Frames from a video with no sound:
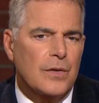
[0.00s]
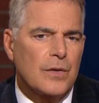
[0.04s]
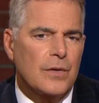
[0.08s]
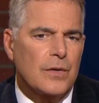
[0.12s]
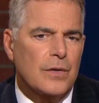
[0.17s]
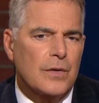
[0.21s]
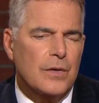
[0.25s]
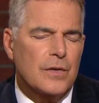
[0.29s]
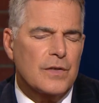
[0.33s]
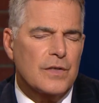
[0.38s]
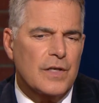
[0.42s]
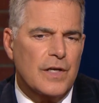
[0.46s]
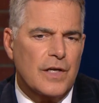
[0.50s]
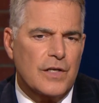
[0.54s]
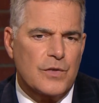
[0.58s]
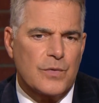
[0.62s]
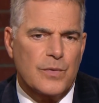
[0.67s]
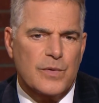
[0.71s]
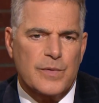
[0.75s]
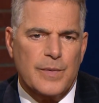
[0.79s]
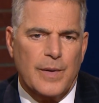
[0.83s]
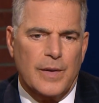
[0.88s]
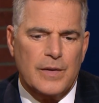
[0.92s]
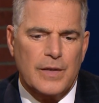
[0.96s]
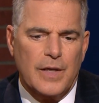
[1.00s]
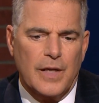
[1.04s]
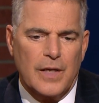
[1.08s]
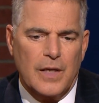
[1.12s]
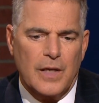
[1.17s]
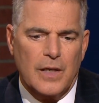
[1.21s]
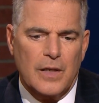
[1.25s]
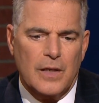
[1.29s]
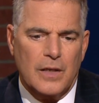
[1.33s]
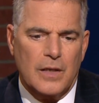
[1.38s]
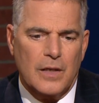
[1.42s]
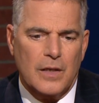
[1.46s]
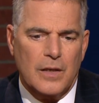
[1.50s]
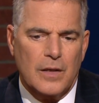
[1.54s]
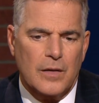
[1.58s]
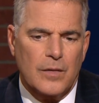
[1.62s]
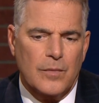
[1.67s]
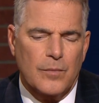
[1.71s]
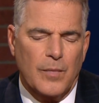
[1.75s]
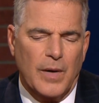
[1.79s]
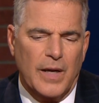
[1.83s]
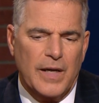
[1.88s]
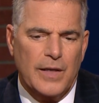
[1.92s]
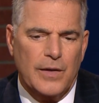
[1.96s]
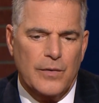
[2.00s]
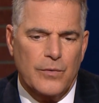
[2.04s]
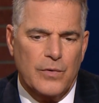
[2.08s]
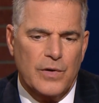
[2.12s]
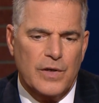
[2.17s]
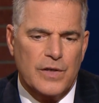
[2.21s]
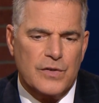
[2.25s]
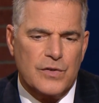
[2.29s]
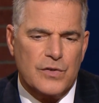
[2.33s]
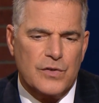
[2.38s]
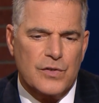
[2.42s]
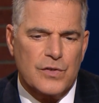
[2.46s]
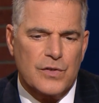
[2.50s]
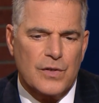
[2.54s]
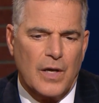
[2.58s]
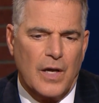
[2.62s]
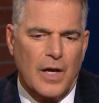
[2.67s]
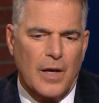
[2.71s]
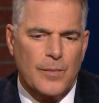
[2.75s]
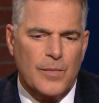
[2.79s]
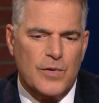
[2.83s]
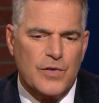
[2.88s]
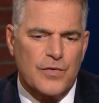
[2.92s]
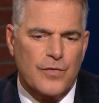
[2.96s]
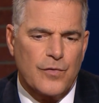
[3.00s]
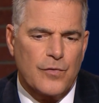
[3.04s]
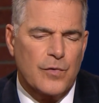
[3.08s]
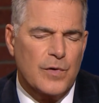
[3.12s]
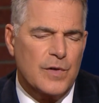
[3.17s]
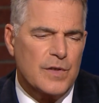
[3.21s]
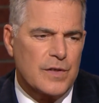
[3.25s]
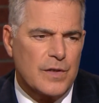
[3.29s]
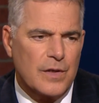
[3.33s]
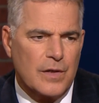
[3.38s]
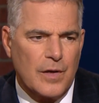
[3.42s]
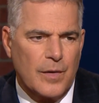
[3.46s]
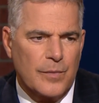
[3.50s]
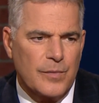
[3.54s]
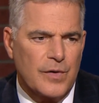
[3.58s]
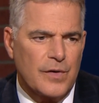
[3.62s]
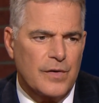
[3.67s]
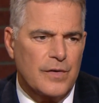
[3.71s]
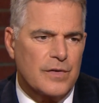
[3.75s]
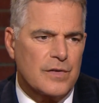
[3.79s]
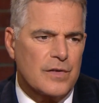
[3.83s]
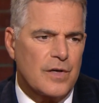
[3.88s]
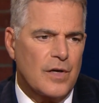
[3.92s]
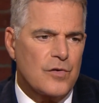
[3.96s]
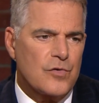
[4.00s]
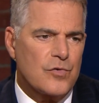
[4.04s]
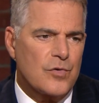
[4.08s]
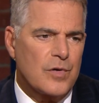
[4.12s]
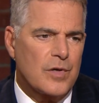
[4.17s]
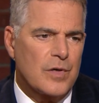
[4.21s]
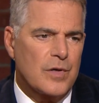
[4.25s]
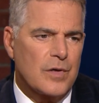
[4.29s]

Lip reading: because the next one is about taking mighty risks. How much of a risk to come to this country?